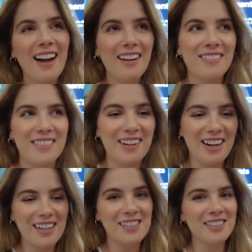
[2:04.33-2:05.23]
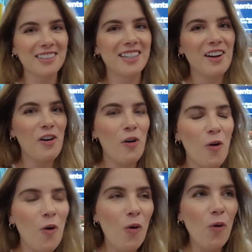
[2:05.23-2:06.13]
After actually a
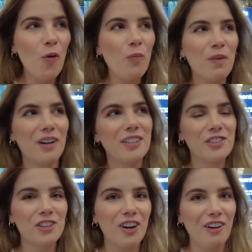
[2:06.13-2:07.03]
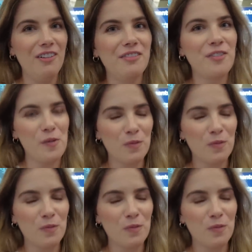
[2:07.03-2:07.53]
whole bunch of